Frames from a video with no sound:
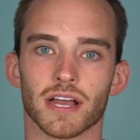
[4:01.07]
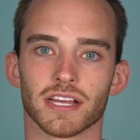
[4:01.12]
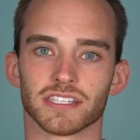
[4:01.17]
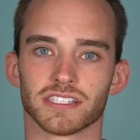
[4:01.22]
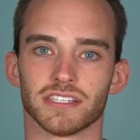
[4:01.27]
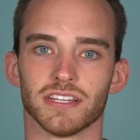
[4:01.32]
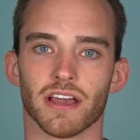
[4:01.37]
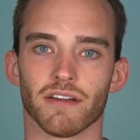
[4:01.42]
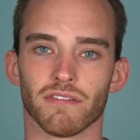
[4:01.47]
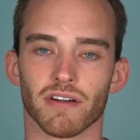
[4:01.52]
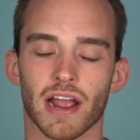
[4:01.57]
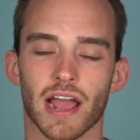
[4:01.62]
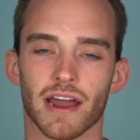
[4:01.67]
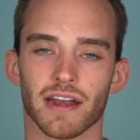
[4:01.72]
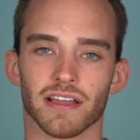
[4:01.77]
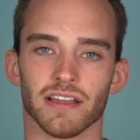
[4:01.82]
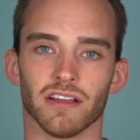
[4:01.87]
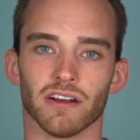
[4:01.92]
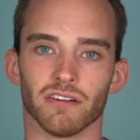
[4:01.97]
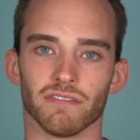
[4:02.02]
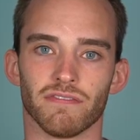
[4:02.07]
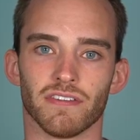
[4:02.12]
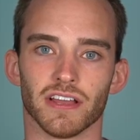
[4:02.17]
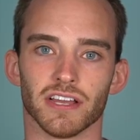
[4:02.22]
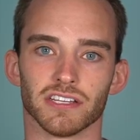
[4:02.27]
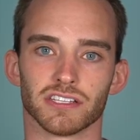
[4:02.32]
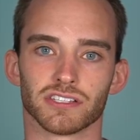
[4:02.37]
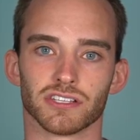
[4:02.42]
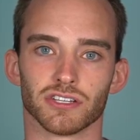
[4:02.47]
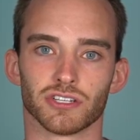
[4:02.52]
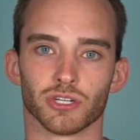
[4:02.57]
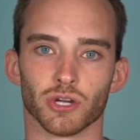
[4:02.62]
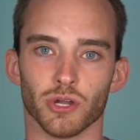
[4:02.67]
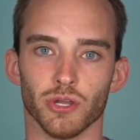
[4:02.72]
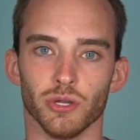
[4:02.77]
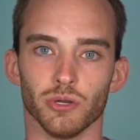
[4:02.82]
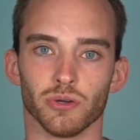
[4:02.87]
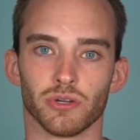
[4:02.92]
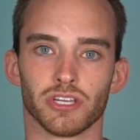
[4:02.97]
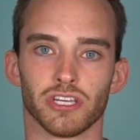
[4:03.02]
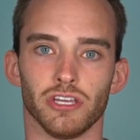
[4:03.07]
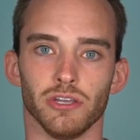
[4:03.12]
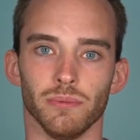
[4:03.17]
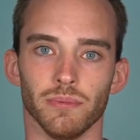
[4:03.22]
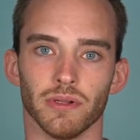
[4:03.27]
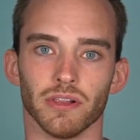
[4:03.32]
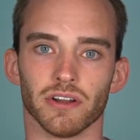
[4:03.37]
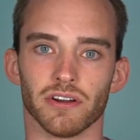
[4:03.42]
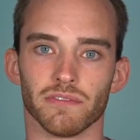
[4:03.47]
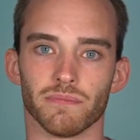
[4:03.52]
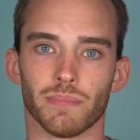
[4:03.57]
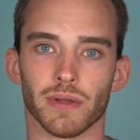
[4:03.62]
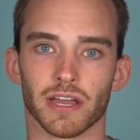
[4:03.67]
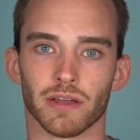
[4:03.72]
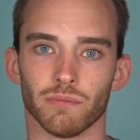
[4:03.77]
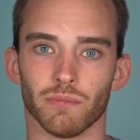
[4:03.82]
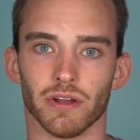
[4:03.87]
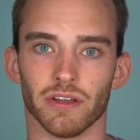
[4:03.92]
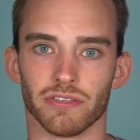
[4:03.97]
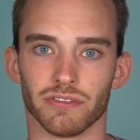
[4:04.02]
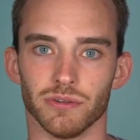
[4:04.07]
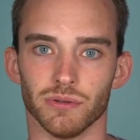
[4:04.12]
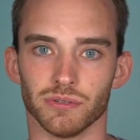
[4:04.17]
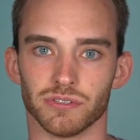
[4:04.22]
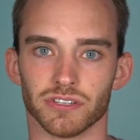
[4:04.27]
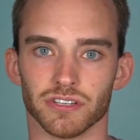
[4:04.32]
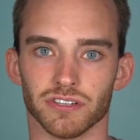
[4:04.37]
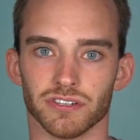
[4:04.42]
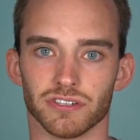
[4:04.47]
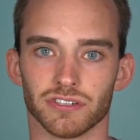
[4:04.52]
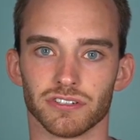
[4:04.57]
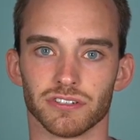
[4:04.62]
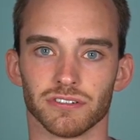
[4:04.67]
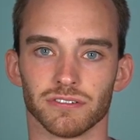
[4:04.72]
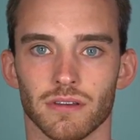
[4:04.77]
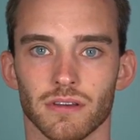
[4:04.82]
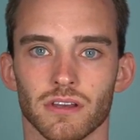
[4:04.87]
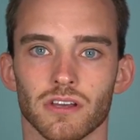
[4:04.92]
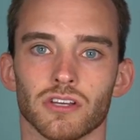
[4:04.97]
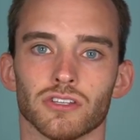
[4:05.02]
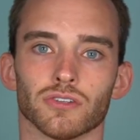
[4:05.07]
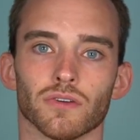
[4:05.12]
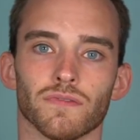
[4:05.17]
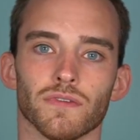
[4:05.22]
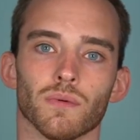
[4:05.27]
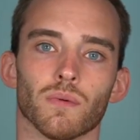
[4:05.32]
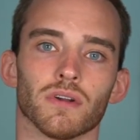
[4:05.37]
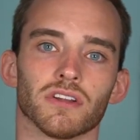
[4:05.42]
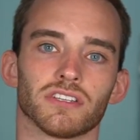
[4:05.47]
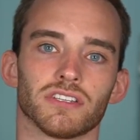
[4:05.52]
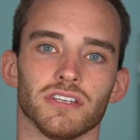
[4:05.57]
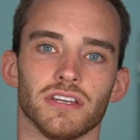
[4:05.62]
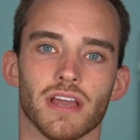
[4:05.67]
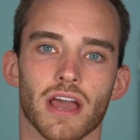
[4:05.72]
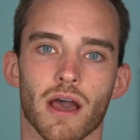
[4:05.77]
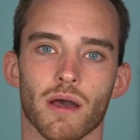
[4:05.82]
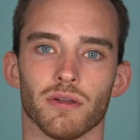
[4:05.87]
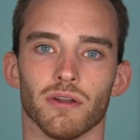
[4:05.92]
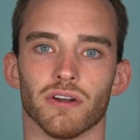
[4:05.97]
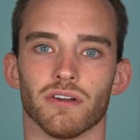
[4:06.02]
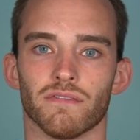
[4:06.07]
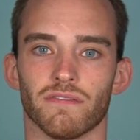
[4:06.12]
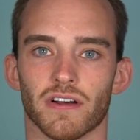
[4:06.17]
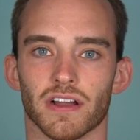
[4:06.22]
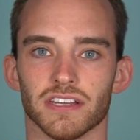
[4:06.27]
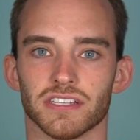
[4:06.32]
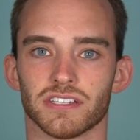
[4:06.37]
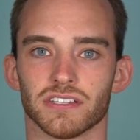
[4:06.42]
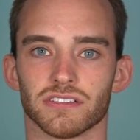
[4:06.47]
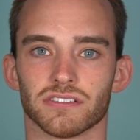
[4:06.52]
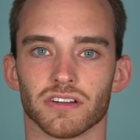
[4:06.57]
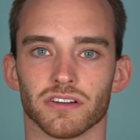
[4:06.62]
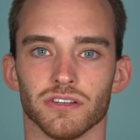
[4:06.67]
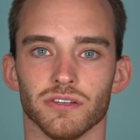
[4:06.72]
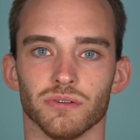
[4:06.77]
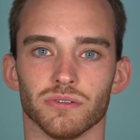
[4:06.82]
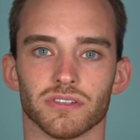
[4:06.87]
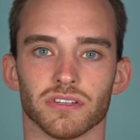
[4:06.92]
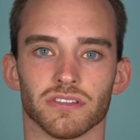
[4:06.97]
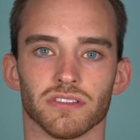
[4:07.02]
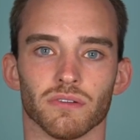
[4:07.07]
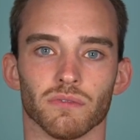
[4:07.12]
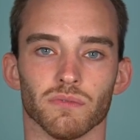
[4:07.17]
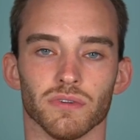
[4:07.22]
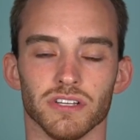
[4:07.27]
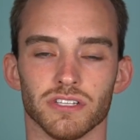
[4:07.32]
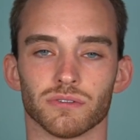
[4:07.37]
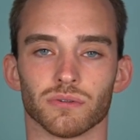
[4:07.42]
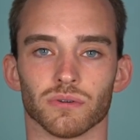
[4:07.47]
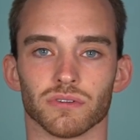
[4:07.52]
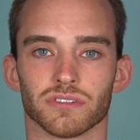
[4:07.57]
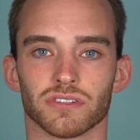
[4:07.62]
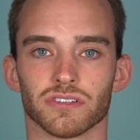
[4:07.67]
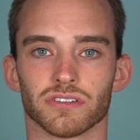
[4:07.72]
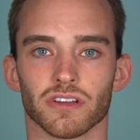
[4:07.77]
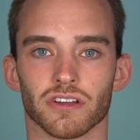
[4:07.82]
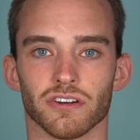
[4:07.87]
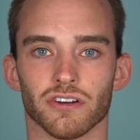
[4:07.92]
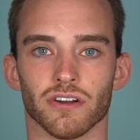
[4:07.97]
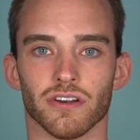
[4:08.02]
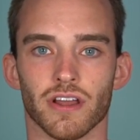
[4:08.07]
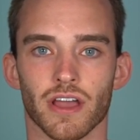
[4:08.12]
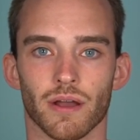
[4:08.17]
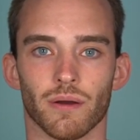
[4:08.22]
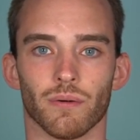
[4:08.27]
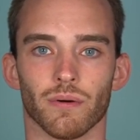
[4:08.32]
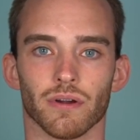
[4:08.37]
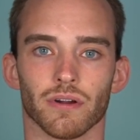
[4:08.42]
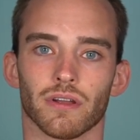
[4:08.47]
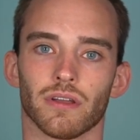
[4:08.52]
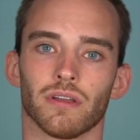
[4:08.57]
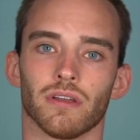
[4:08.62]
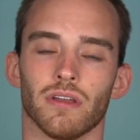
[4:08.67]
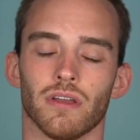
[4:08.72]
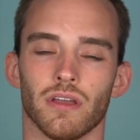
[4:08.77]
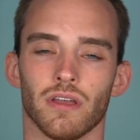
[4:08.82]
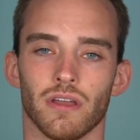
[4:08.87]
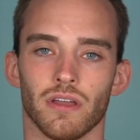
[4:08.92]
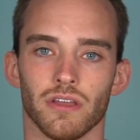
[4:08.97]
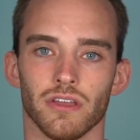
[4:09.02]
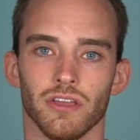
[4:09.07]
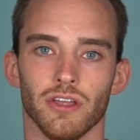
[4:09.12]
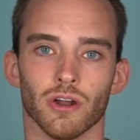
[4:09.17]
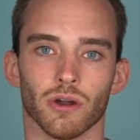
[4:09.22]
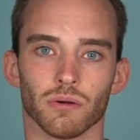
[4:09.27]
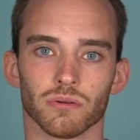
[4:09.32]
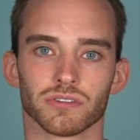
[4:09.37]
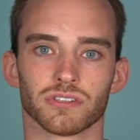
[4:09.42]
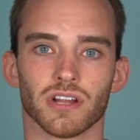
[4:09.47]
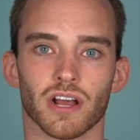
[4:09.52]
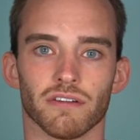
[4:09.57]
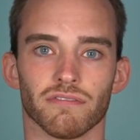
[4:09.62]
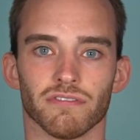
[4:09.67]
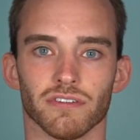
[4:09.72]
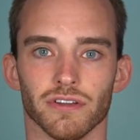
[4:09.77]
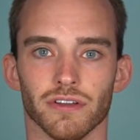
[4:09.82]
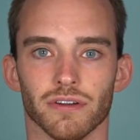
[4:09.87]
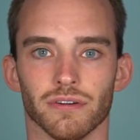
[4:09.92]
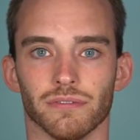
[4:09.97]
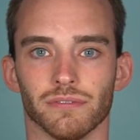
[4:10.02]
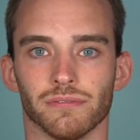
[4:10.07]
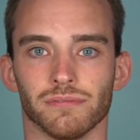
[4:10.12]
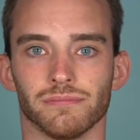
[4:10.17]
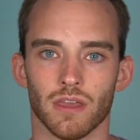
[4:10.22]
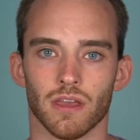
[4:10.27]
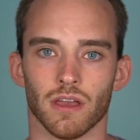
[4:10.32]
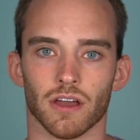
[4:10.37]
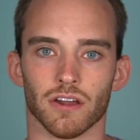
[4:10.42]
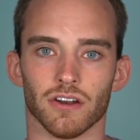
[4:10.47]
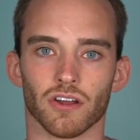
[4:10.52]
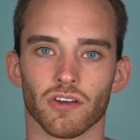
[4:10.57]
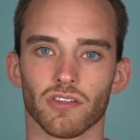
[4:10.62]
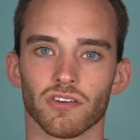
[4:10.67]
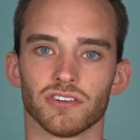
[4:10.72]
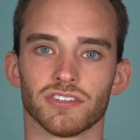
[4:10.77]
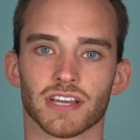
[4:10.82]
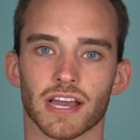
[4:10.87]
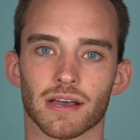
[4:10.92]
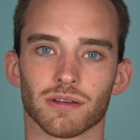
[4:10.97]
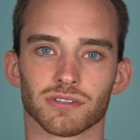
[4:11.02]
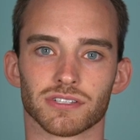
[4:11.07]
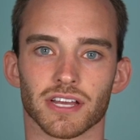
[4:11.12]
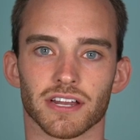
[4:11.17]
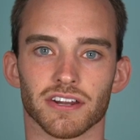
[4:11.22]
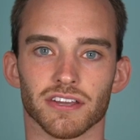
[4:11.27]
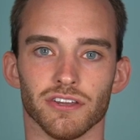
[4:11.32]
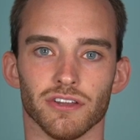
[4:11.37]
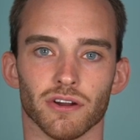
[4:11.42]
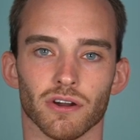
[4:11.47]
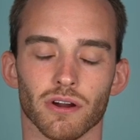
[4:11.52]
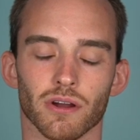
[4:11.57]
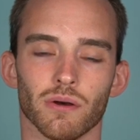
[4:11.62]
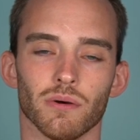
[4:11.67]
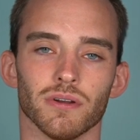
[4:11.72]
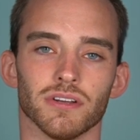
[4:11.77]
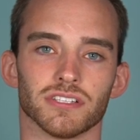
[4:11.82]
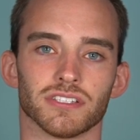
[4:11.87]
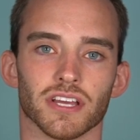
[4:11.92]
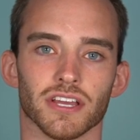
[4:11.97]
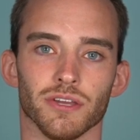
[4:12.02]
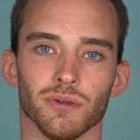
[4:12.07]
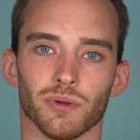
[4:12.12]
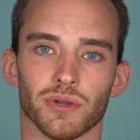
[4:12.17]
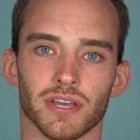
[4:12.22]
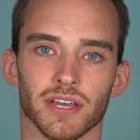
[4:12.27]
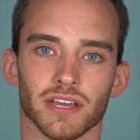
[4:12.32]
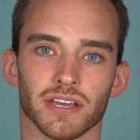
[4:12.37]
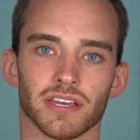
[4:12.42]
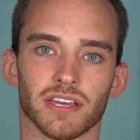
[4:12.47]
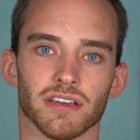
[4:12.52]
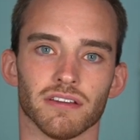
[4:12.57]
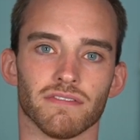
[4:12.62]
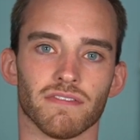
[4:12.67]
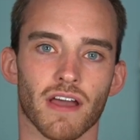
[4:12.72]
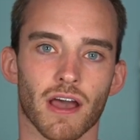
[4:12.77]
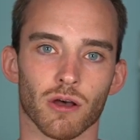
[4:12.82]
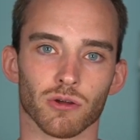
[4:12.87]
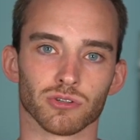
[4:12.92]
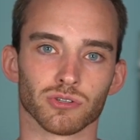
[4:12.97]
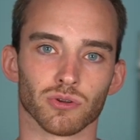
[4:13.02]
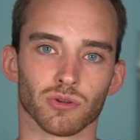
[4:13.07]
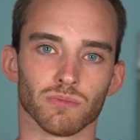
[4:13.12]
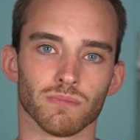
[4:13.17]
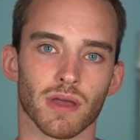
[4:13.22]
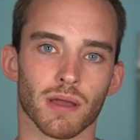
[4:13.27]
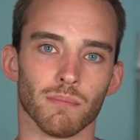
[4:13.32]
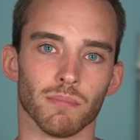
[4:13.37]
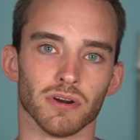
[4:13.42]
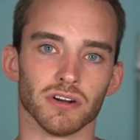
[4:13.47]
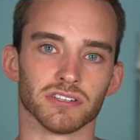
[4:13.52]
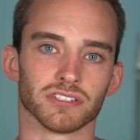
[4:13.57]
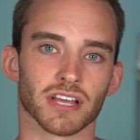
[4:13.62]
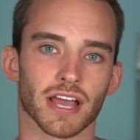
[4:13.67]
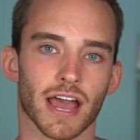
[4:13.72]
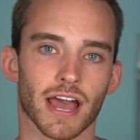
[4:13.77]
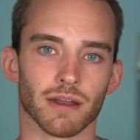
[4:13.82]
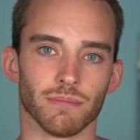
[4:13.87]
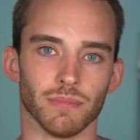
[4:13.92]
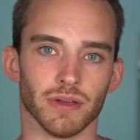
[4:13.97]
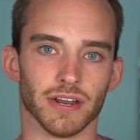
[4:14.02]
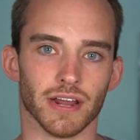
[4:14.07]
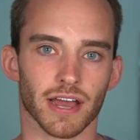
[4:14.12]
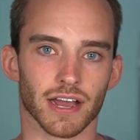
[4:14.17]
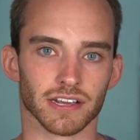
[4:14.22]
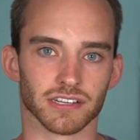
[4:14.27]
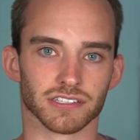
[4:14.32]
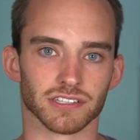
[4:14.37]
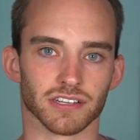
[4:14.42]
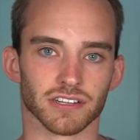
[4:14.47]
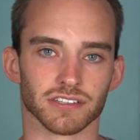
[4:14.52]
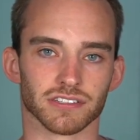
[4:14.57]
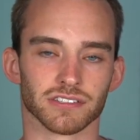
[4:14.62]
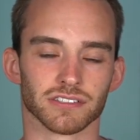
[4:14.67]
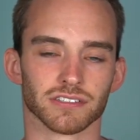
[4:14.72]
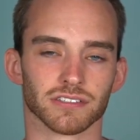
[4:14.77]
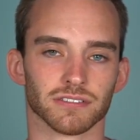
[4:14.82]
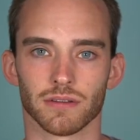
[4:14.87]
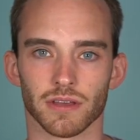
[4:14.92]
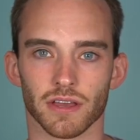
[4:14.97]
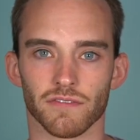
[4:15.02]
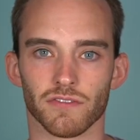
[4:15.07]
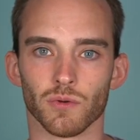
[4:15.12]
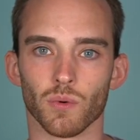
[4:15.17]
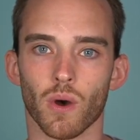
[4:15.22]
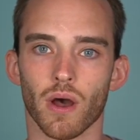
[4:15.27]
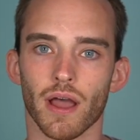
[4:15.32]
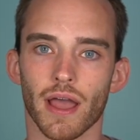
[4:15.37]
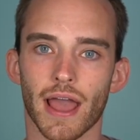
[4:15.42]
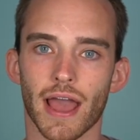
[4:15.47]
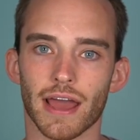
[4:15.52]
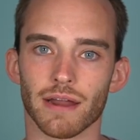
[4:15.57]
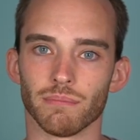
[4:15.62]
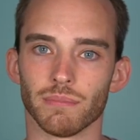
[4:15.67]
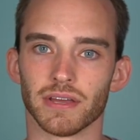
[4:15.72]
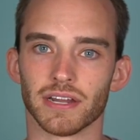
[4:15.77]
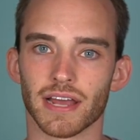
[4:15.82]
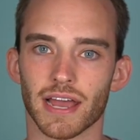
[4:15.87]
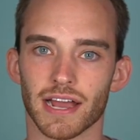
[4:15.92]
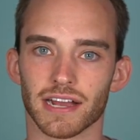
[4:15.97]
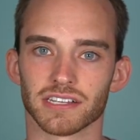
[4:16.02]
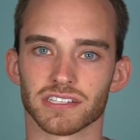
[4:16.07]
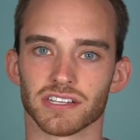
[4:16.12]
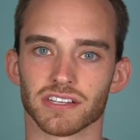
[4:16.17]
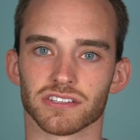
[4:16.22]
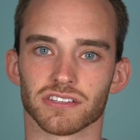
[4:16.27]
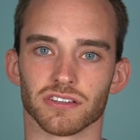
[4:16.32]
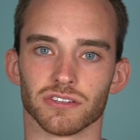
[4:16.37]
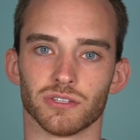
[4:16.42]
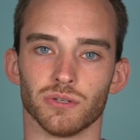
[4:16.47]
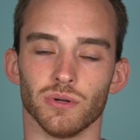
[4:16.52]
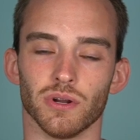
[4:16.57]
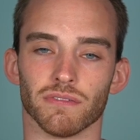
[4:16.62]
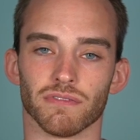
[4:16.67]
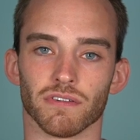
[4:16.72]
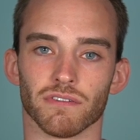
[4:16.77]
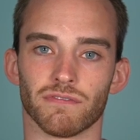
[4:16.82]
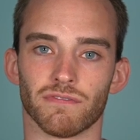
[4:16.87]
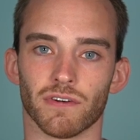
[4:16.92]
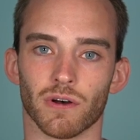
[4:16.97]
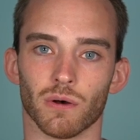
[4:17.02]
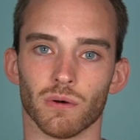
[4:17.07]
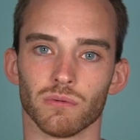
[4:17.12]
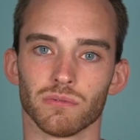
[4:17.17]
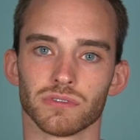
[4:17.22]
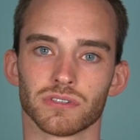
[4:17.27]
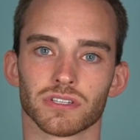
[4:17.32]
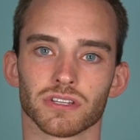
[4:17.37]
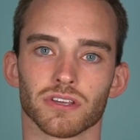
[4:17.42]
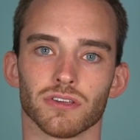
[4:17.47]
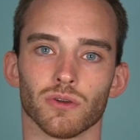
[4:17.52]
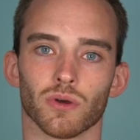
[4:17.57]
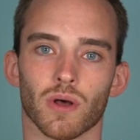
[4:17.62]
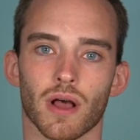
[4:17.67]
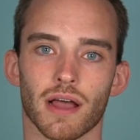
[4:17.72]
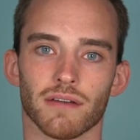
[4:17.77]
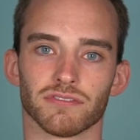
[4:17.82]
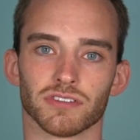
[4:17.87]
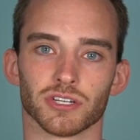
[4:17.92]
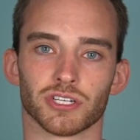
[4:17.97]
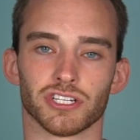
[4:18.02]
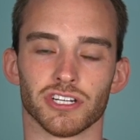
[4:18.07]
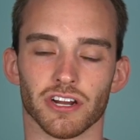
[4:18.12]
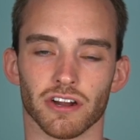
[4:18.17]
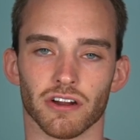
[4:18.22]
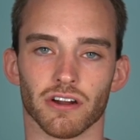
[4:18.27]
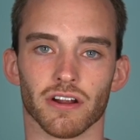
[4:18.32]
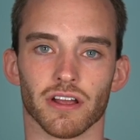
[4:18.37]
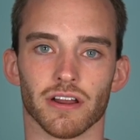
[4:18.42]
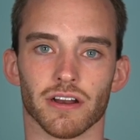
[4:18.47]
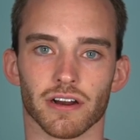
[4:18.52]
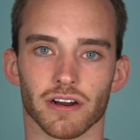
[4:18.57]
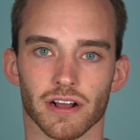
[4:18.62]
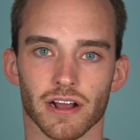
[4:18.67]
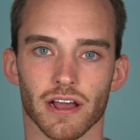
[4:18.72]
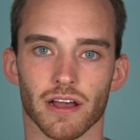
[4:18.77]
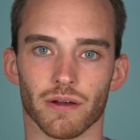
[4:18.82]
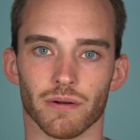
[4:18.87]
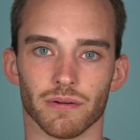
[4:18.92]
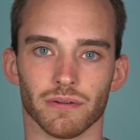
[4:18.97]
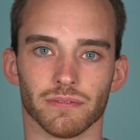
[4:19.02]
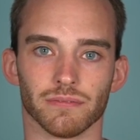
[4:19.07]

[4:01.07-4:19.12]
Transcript: has never had an interface to show you cumulative bandwidth usage. So if you want to see how your devices are using the resources on your network, Eero is not for you. Another downside of Eero is that you can't give household members admin access. If you want admin access on two different phones, you'll have to share an account.